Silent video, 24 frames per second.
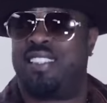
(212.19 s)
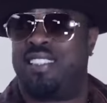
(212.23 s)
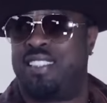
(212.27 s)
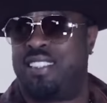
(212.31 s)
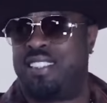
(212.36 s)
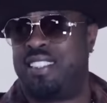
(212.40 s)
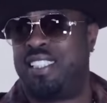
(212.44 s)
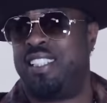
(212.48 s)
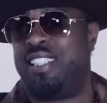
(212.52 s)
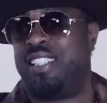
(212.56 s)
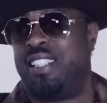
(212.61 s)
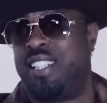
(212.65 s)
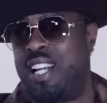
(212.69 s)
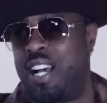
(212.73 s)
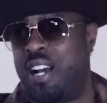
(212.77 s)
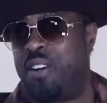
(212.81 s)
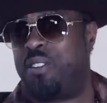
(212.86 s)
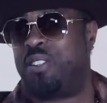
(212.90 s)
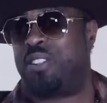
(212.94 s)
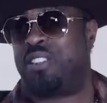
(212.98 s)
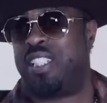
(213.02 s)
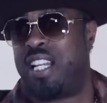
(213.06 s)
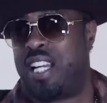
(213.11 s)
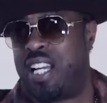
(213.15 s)
to see. That
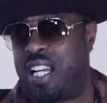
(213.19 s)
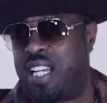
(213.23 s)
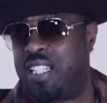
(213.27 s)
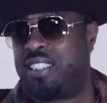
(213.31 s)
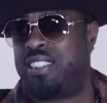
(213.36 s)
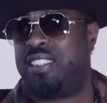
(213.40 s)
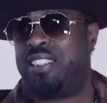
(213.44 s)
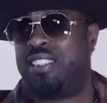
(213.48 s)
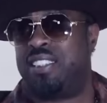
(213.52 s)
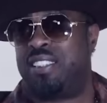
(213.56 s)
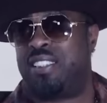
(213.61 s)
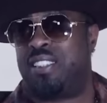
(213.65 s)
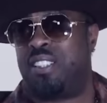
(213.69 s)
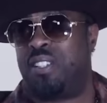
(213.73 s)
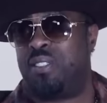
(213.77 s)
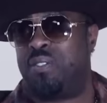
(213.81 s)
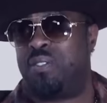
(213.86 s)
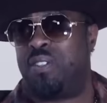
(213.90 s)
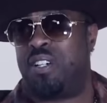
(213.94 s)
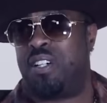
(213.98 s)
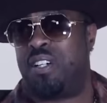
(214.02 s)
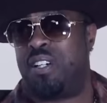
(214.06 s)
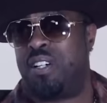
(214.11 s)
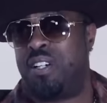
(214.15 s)
was the essence
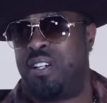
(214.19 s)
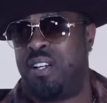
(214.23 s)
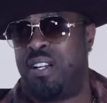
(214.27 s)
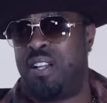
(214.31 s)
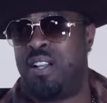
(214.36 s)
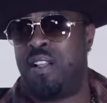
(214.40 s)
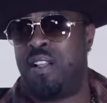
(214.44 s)
of uh,